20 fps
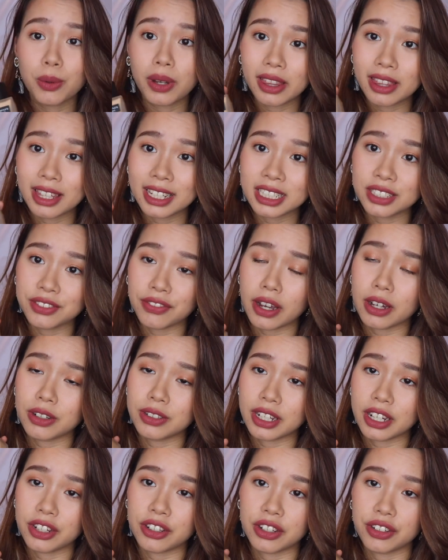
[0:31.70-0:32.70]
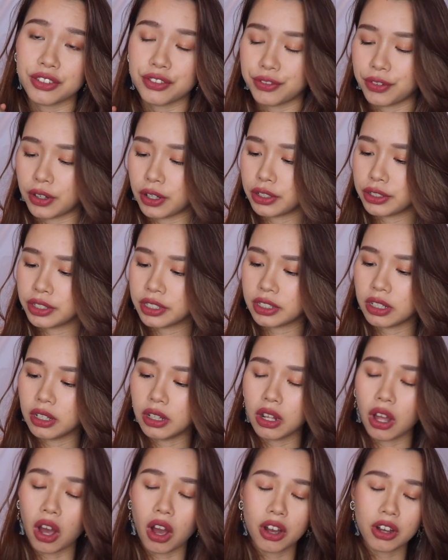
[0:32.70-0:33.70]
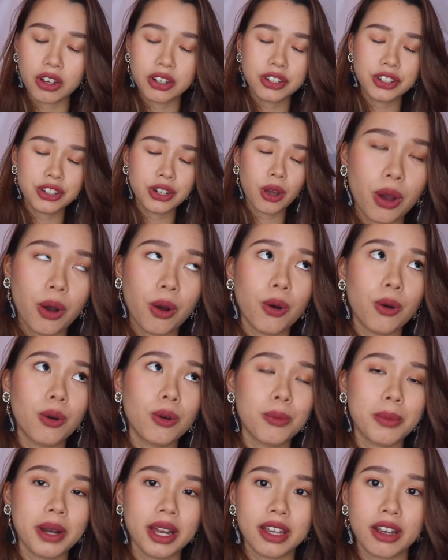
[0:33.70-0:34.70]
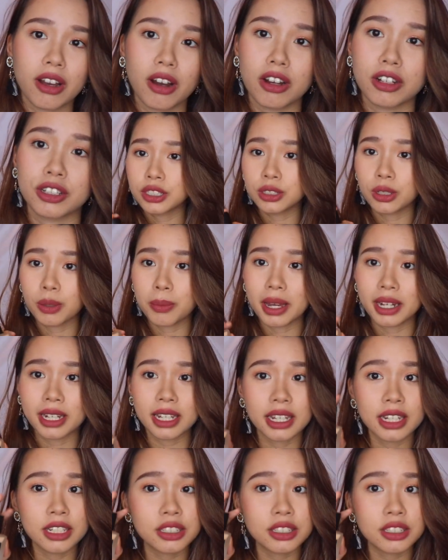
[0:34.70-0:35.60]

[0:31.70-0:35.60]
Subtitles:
When this foundation first launched, oh my god, so many